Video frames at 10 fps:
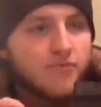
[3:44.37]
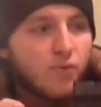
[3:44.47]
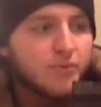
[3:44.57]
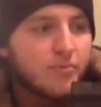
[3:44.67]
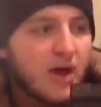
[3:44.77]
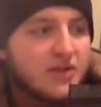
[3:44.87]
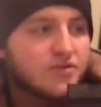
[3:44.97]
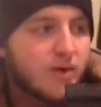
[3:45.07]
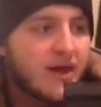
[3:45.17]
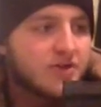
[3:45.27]
for the price
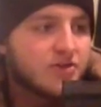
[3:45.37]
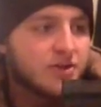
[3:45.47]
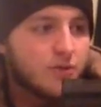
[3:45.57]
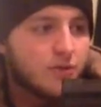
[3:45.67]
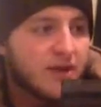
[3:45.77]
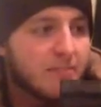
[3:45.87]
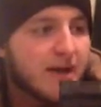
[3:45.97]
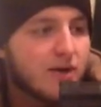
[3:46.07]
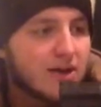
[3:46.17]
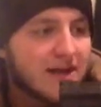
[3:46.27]
range, including a
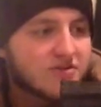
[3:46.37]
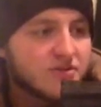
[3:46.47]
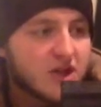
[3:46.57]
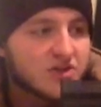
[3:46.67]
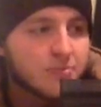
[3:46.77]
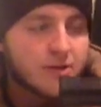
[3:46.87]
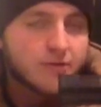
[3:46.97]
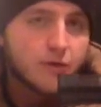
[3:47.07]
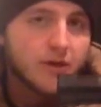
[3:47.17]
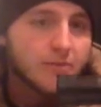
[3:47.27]
parallax adjustment
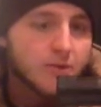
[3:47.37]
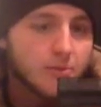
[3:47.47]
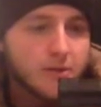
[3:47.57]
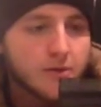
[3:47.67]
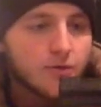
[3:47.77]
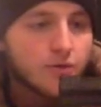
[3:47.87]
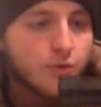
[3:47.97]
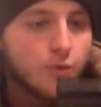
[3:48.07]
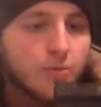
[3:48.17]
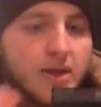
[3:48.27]
30 millimeter
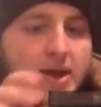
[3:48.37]
tube